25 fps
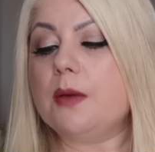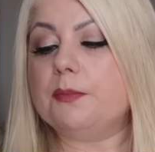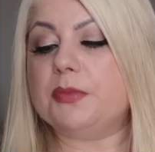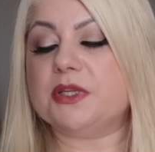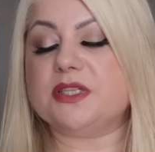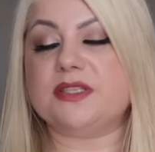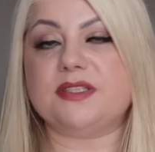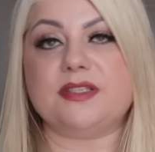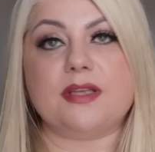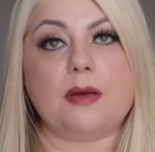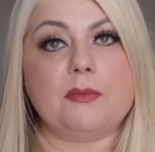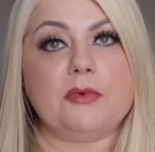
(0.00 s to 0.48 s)

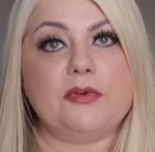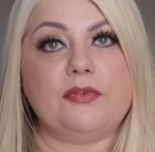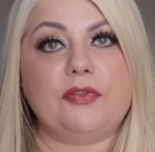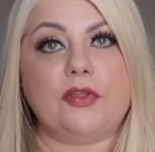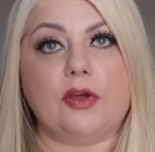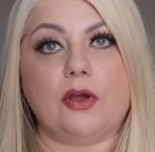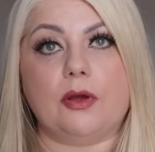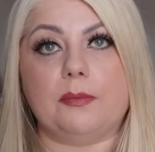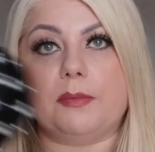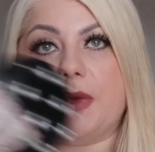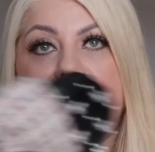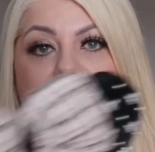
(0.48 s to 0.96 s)
But some of
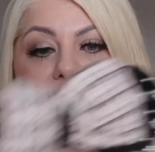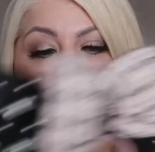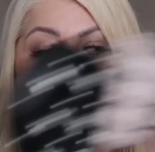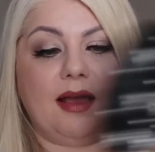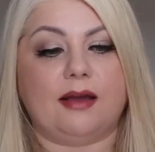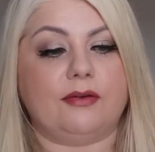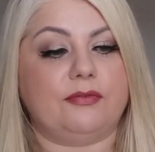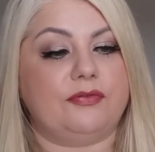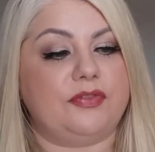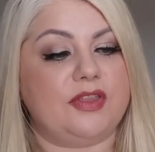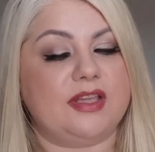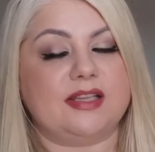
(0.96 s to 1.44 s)
them
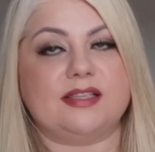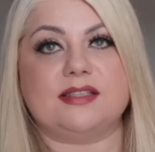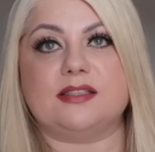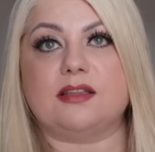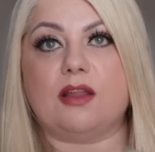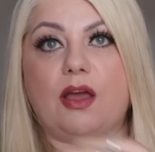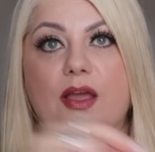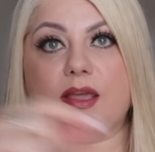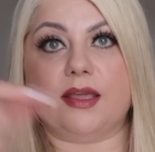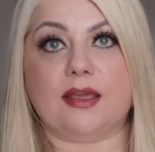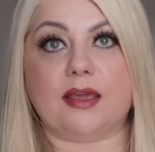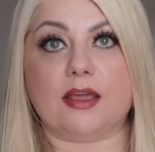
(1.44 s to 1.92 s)
have this
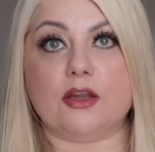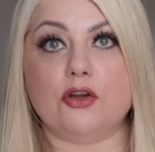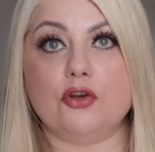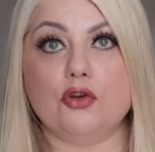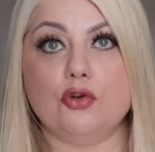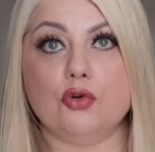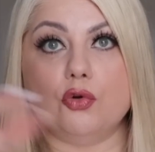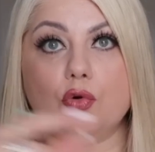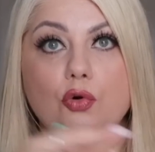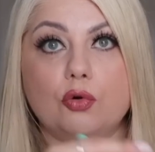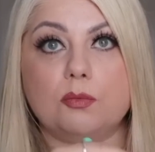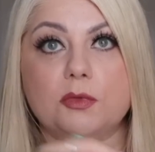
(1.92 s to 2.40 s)
like
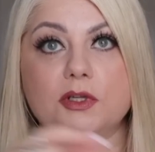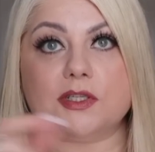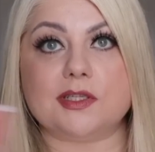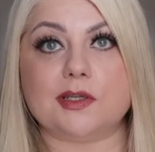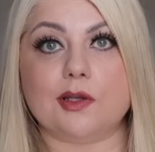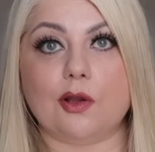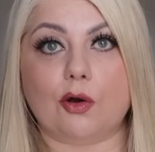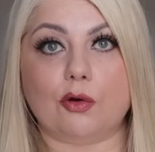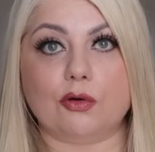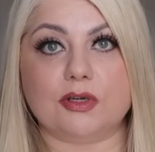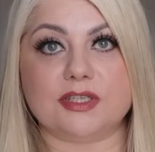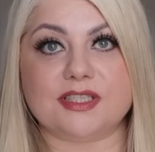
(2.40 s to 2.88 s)
enormous
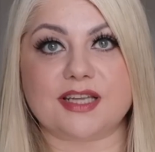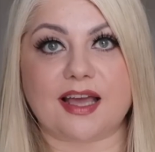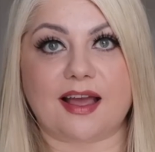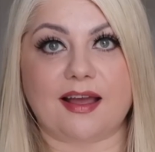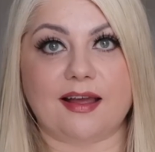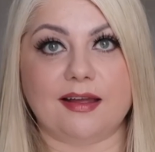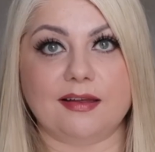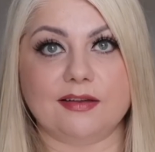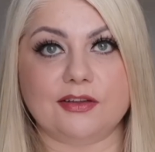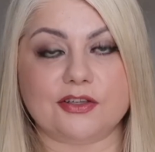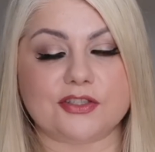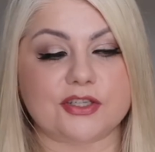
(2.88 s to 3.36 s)
long
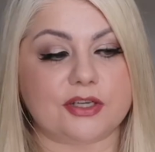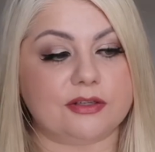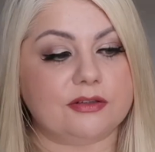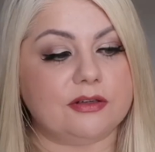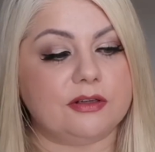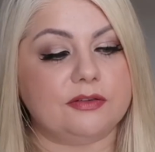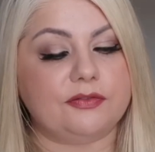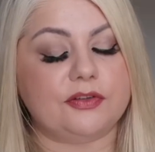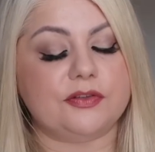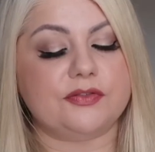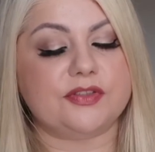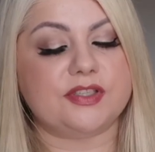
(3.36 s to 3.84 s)
tag. I don't
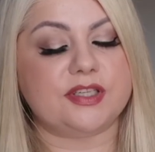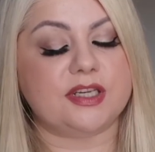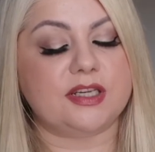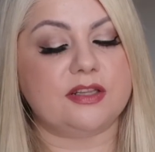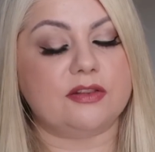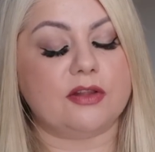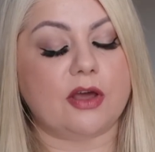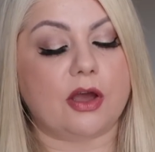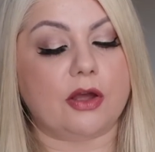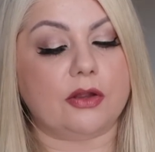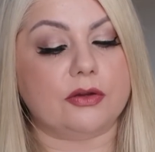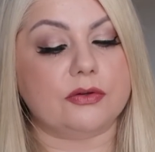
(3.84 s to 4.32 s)
know if you've
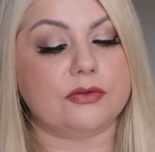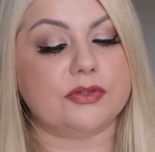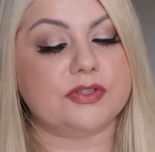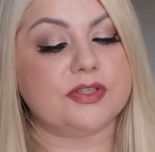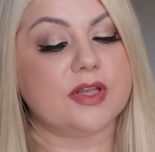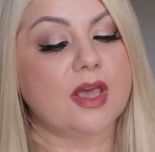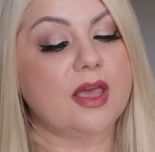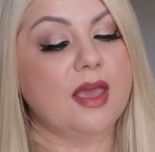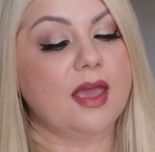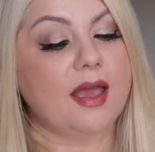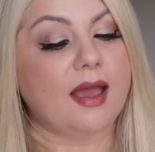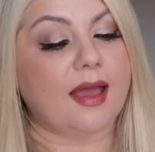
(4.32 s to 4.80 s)
seen
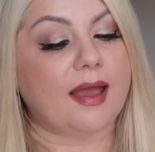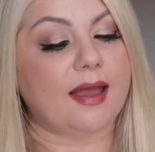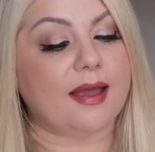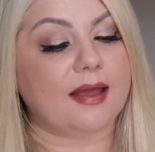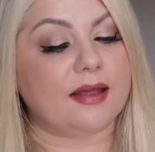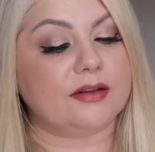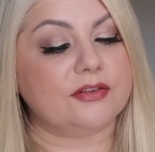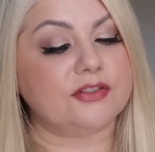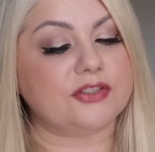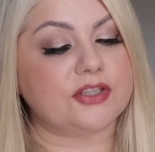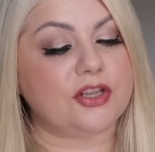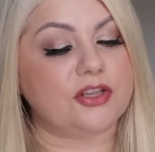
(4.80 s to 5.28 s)
those,
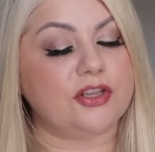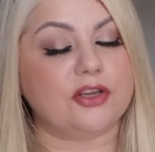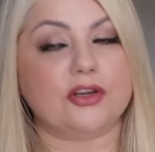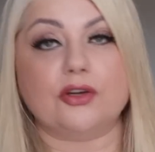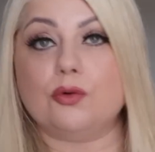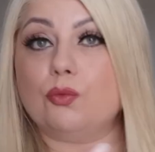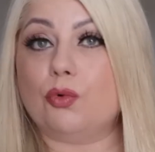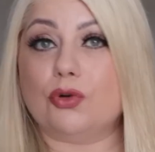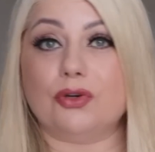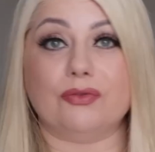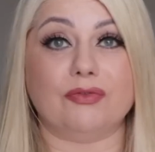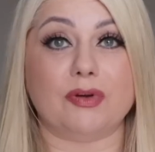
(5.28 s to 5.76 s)
and you're
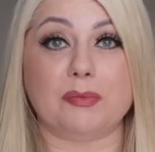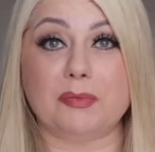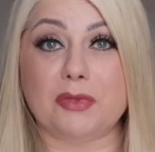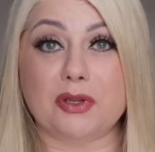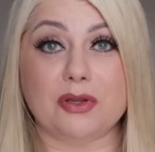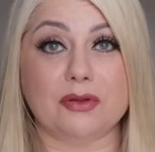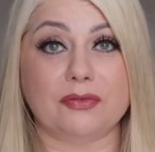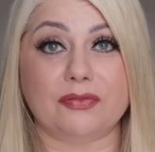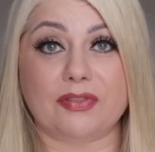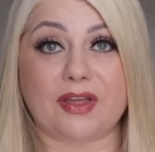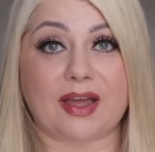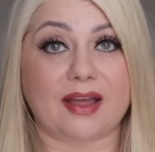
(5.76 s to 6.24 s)
going to want to
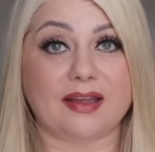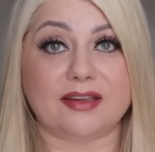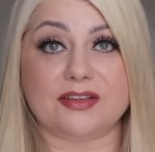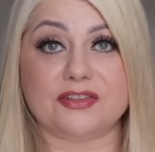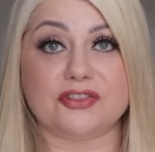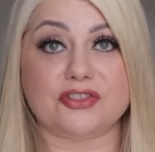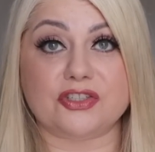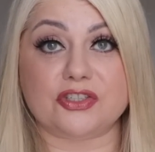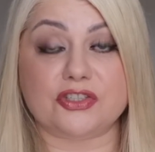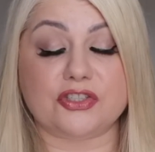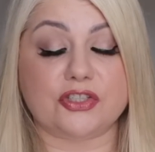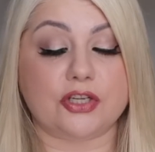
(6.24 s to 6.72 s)
remove that.
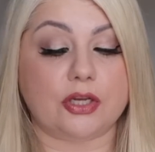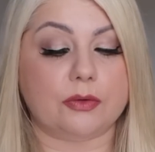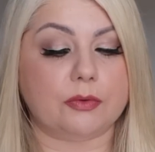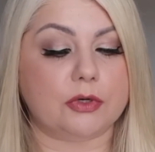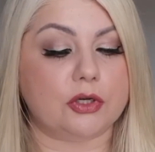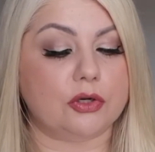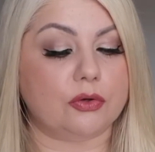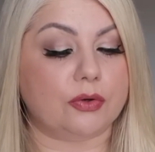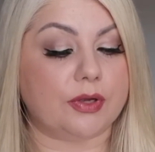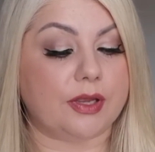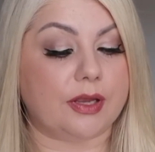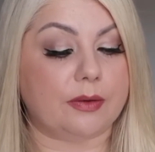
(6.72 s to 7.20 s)
It's just too
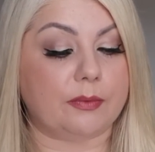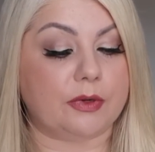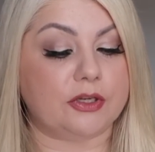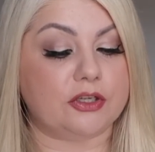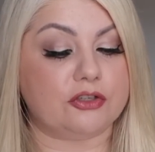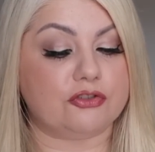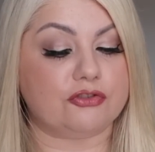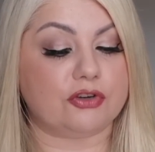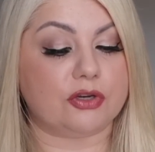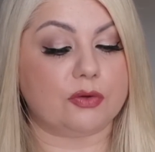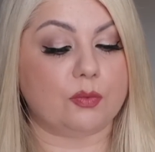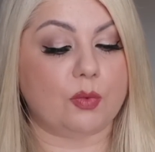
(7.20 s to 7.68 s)
annoying when
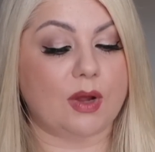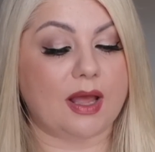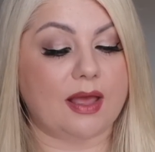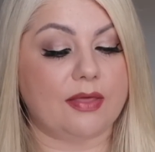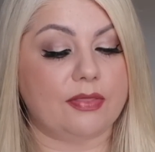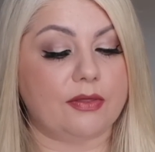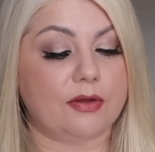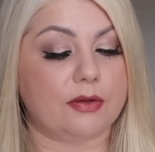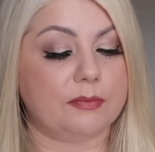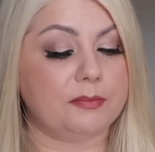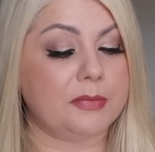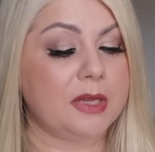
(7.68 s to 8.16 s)
you're trying to
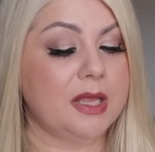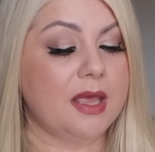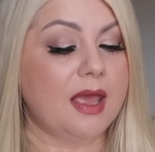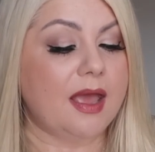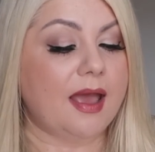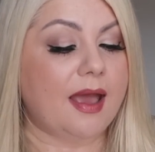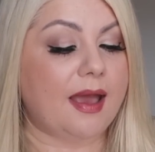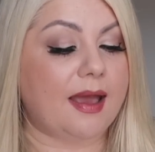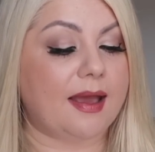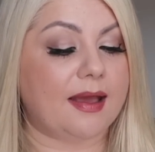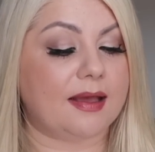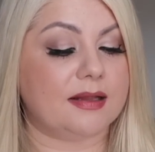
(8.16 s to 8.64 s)
wear them,
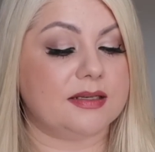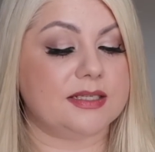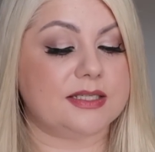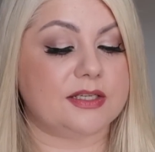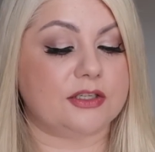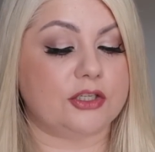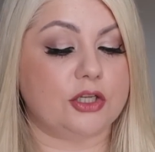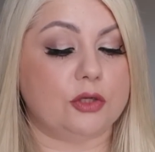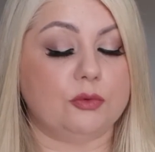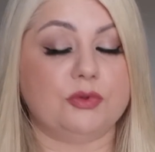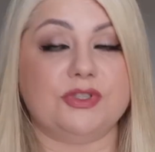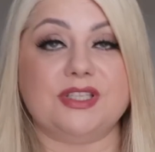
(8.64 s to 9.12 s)

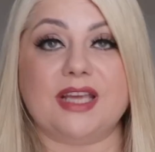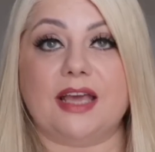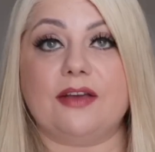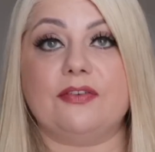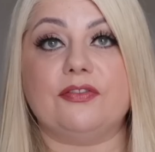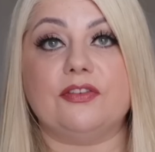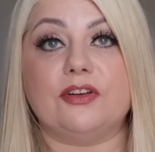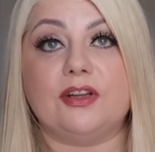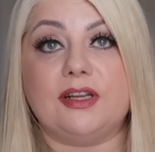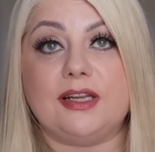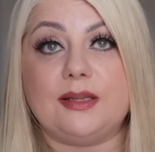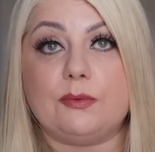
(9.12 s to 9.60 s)
and you
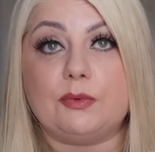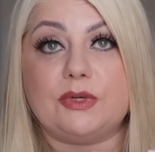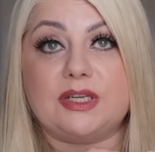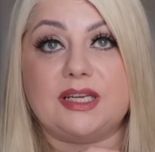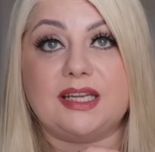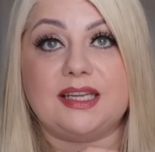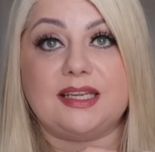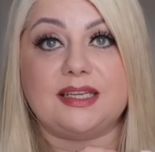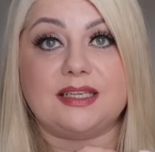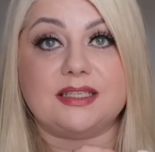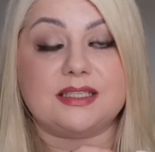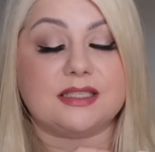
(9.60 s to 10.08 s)
definitely would
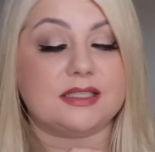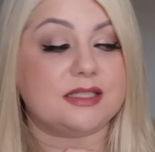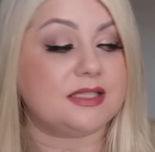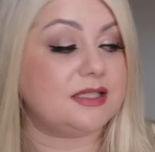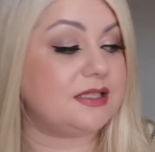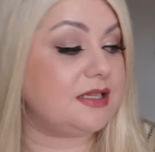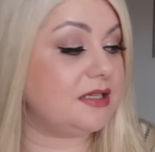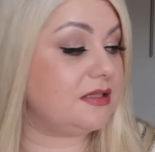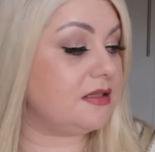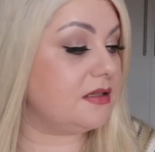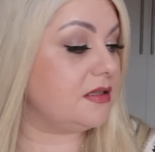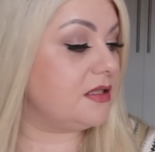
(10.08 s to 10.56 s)
need
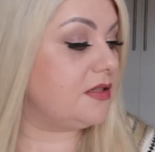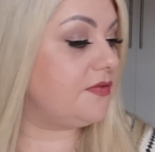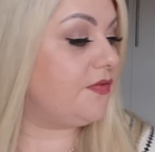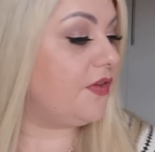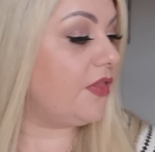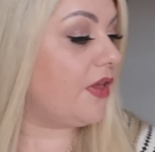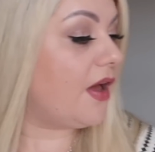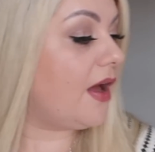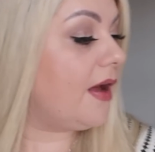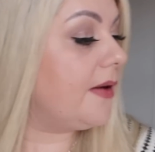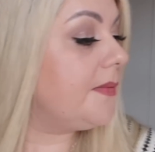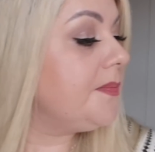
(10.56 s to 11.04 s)
scissors
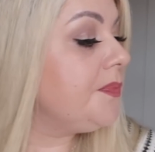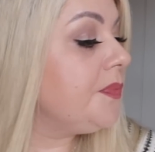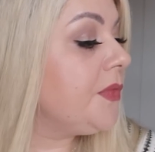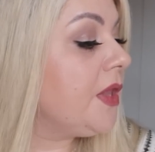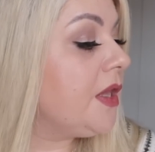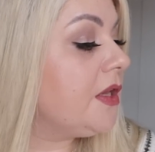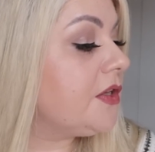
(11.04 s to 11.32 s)
for that.